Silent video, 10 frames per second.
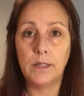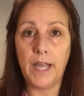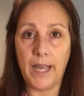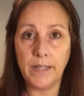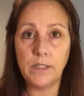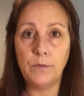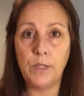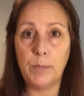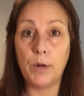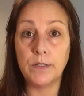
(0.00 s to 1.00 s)

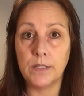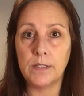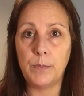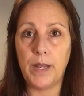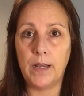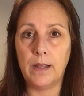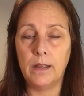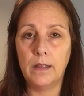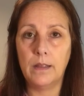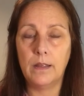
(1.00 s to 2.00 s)
actively participating
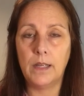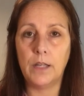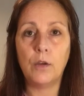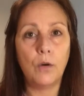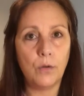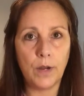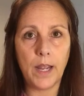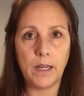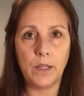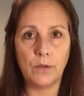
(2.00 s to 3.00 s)
in
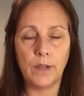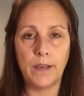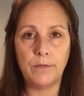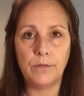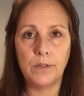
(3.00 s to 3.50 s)
co-creating your life,